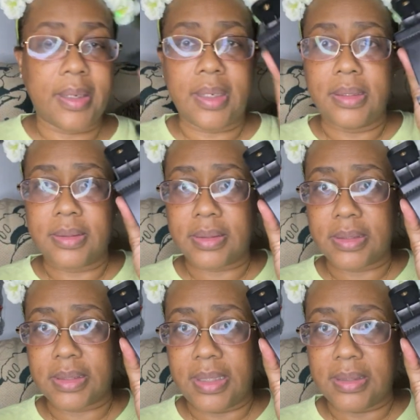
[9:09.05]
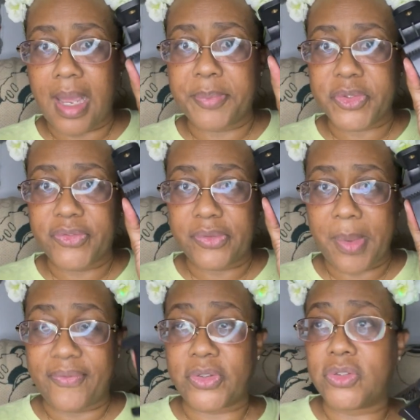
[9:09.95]
And this is the adapter for my
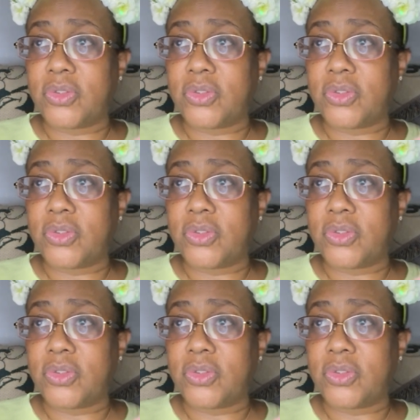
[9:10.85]
phone.